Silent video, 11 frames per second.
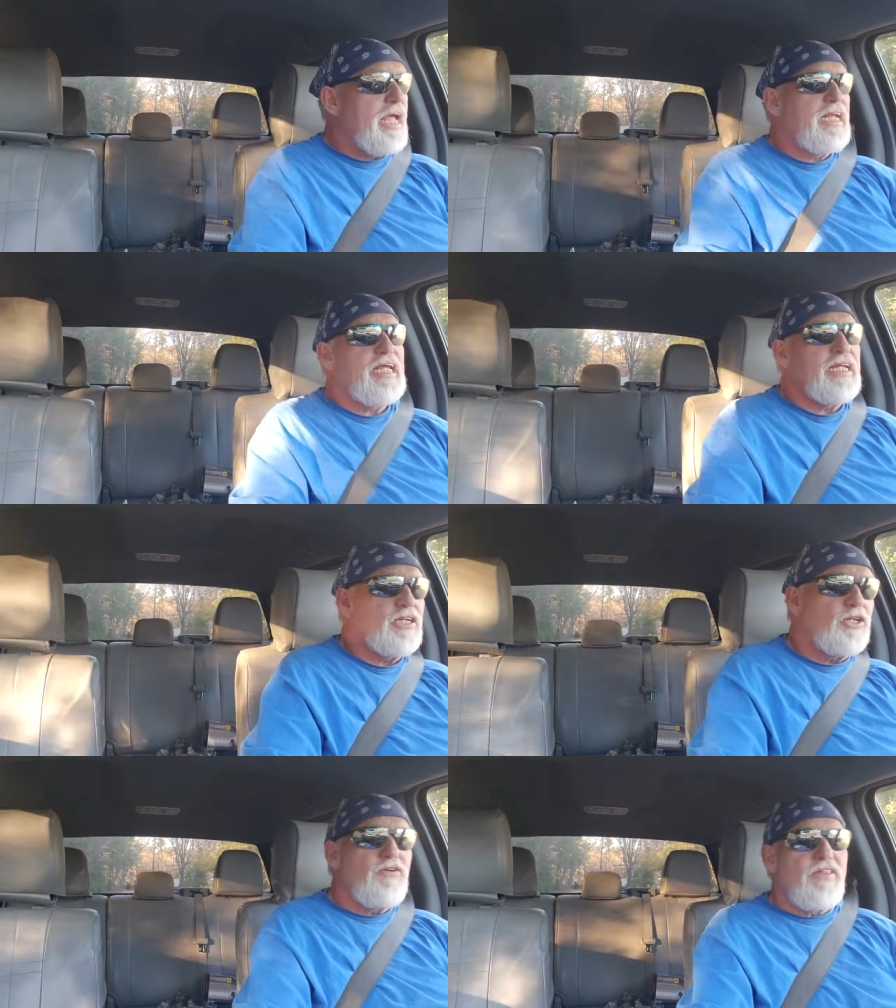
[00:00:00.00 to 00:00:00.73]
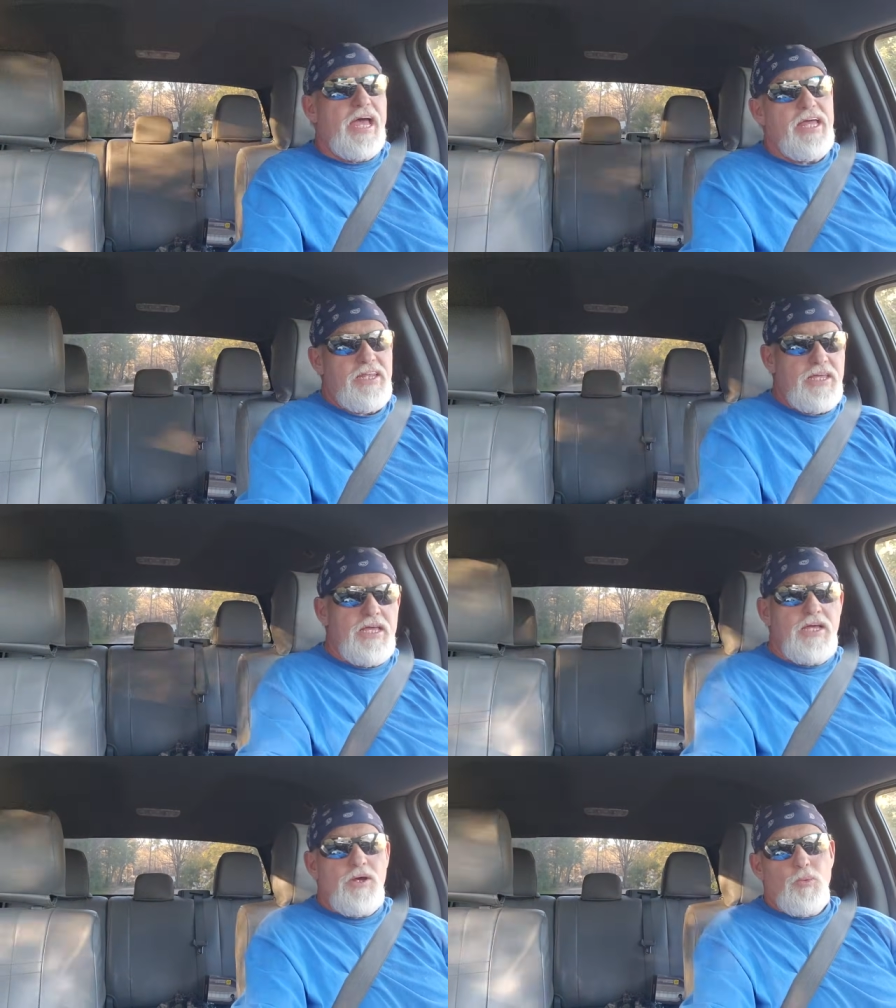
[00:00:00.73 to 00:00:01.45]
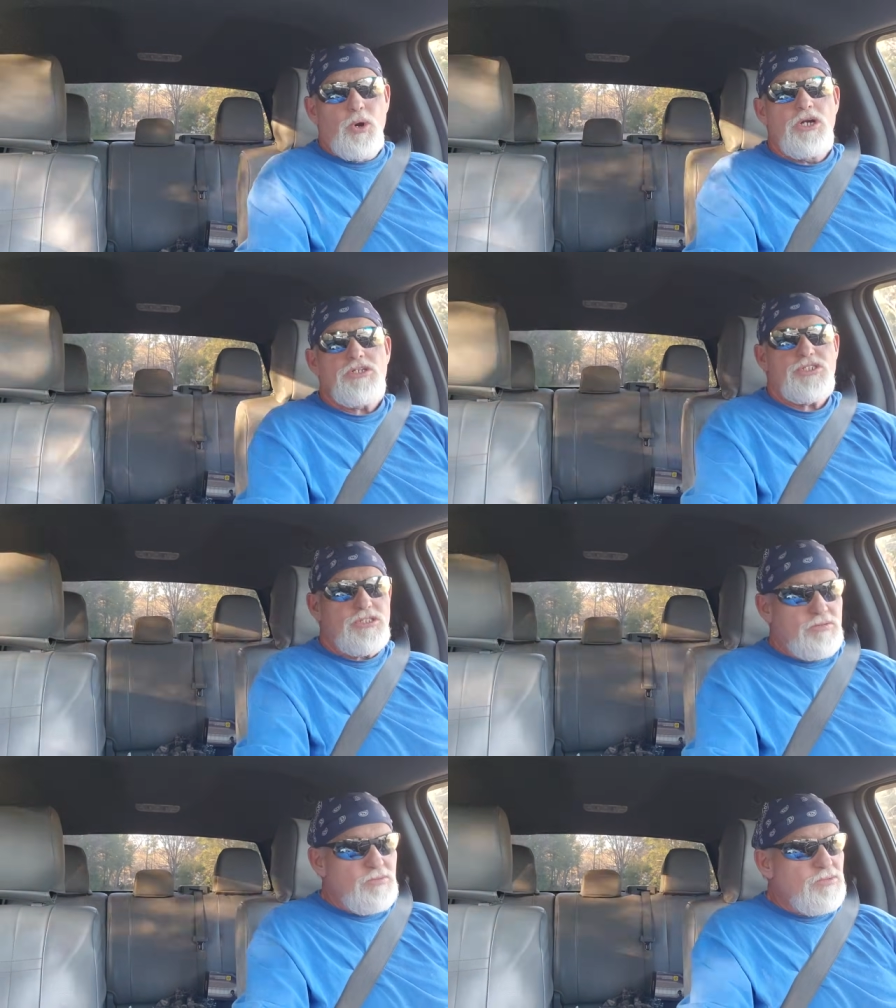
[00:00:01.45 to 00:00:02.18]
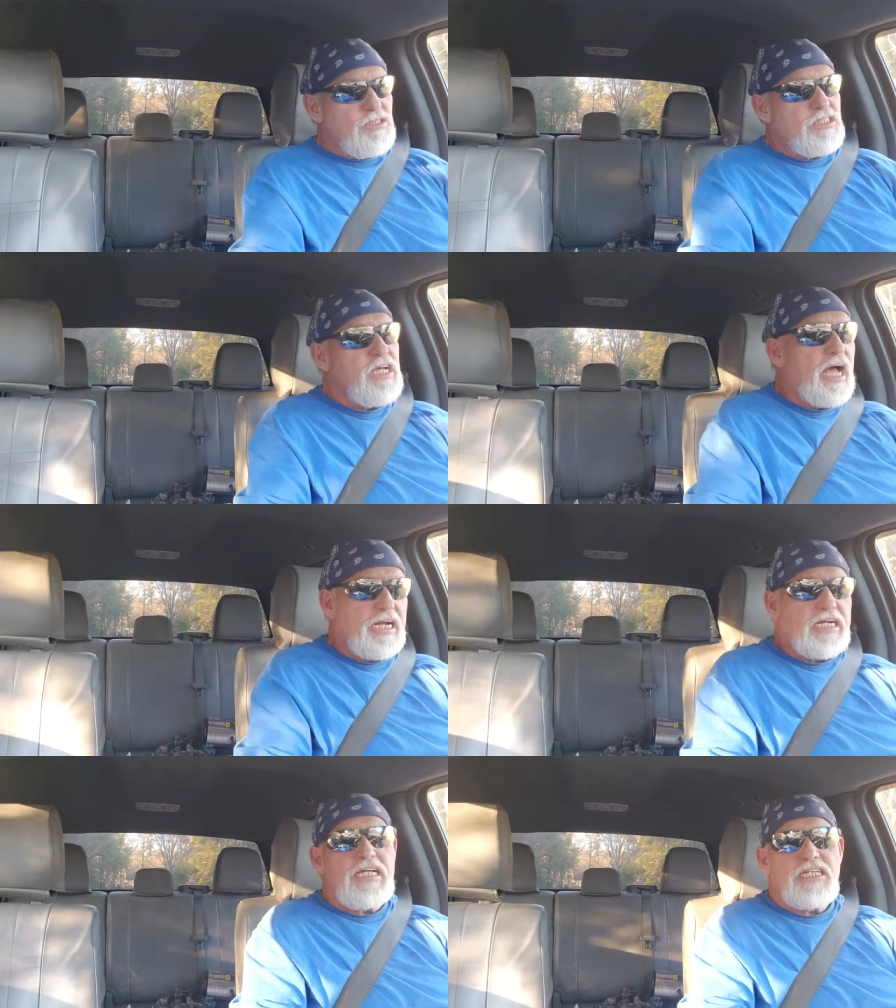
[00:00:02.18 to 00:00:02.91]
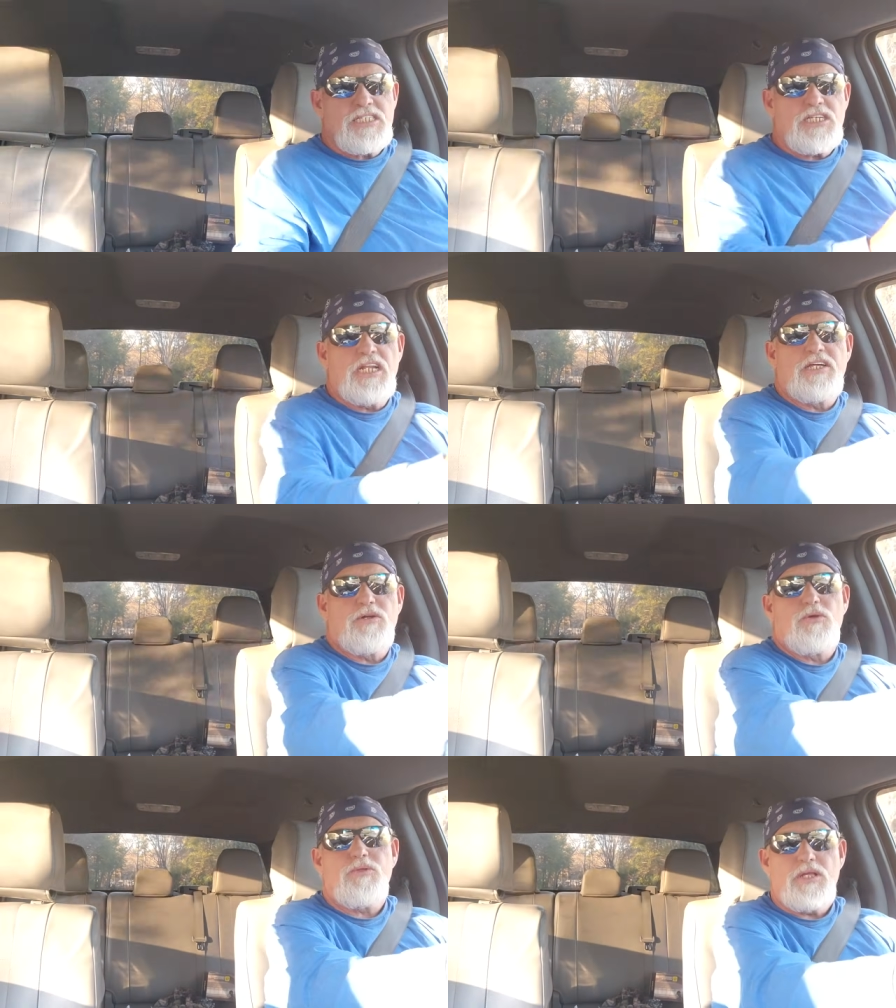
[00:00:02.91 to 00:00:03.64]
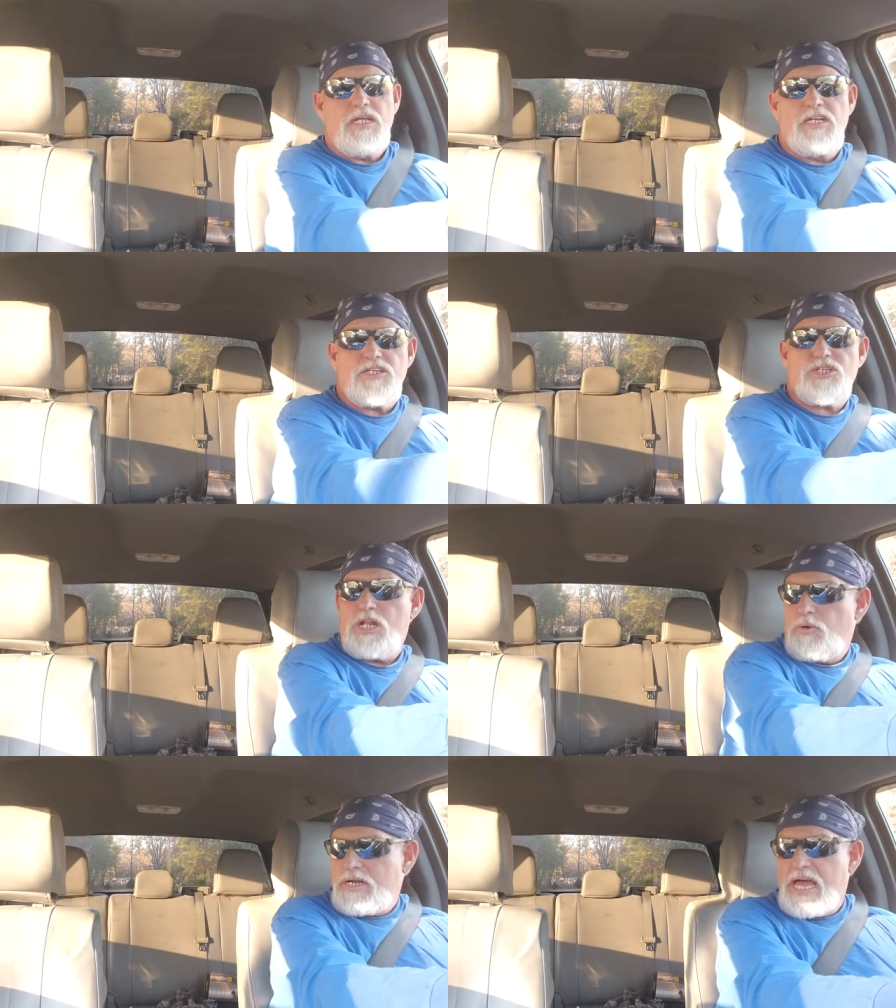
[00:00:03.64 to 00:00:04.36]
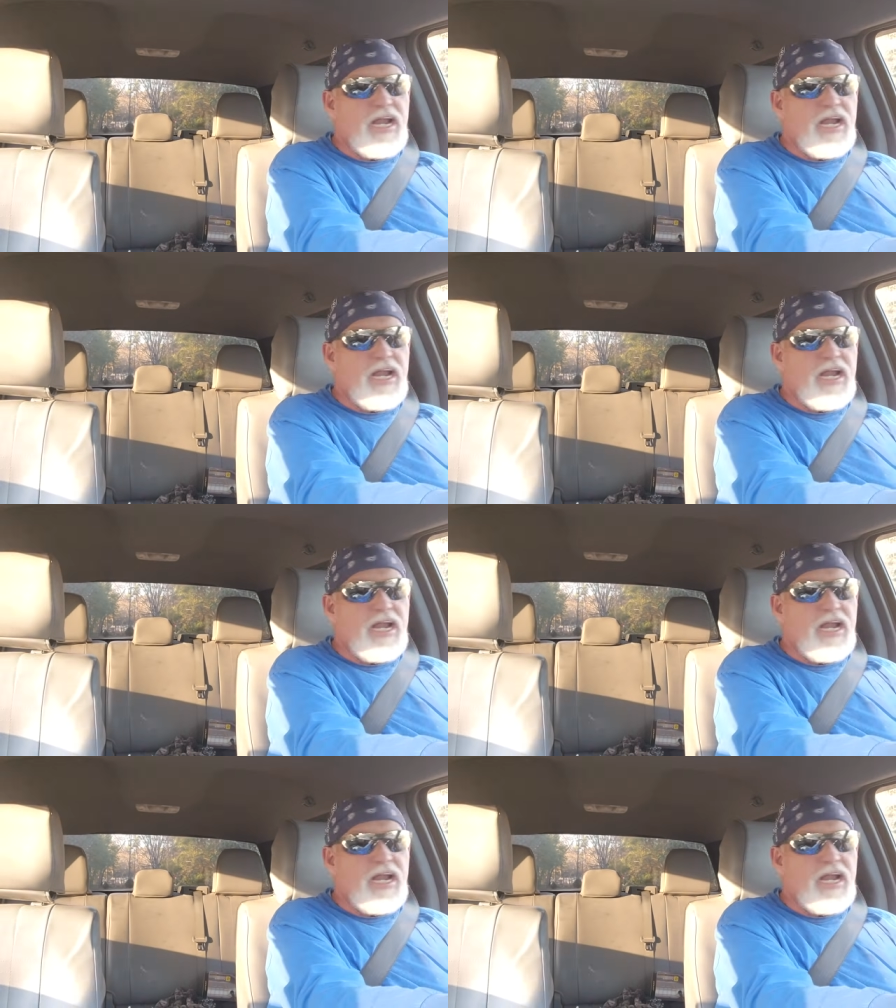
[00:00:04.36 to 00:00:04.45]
in to do that. It's slowing down a